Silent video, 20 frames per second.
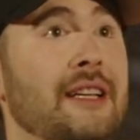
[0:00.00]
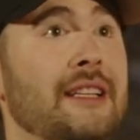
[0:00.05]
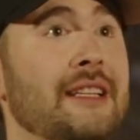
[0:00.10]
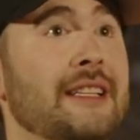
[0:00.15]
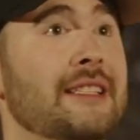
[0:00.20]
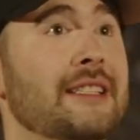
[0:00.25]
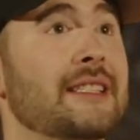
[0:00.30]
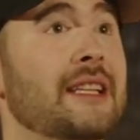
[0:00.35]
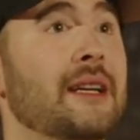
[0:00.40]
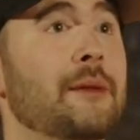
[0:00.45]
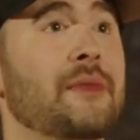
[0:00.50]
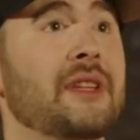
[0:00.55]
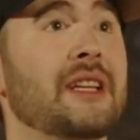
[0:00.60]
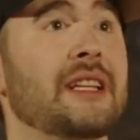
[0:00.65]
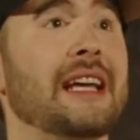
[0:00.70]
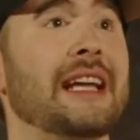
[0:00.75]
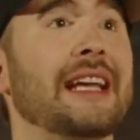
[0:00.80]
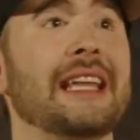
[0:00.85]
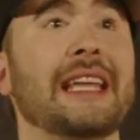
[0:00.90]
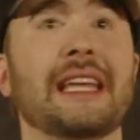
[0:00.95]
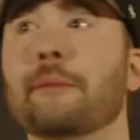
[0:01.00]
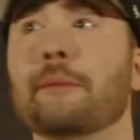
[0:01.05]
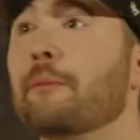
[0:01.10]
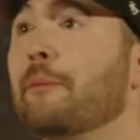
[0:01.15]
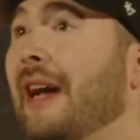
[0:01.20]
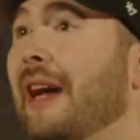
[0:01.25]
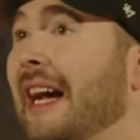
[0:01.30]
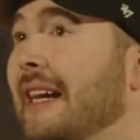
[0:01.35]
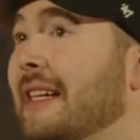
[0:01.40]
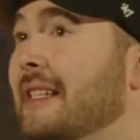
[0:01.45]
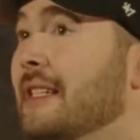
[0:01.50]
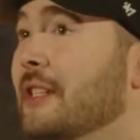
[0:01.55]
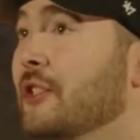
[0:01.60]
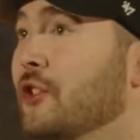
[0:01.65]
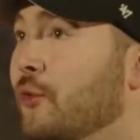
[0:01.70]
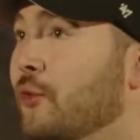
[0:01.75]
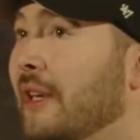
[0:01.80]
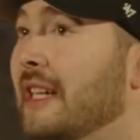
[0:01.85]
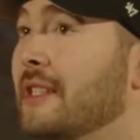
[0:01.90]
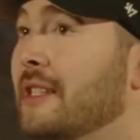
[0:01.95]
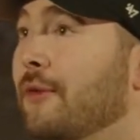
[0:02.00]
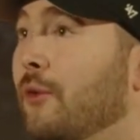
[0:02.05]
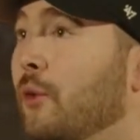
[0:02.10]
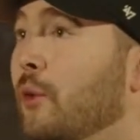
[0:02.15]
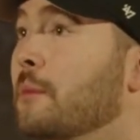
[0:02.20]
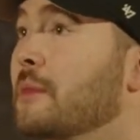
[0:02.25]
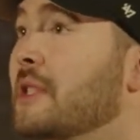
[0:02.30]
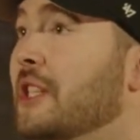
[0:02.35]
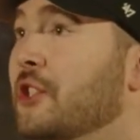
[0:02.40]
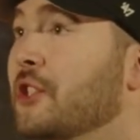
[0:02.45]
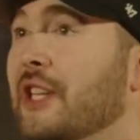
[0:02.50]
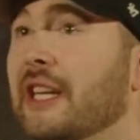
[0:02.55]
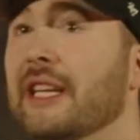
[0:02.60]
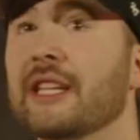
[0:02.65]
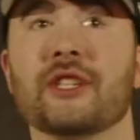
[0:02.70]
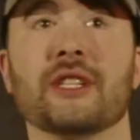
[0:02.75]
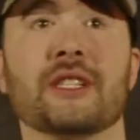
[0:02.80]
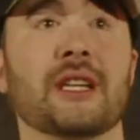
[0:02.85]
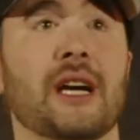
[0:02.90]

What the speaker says: is something that impacts and transforms and changes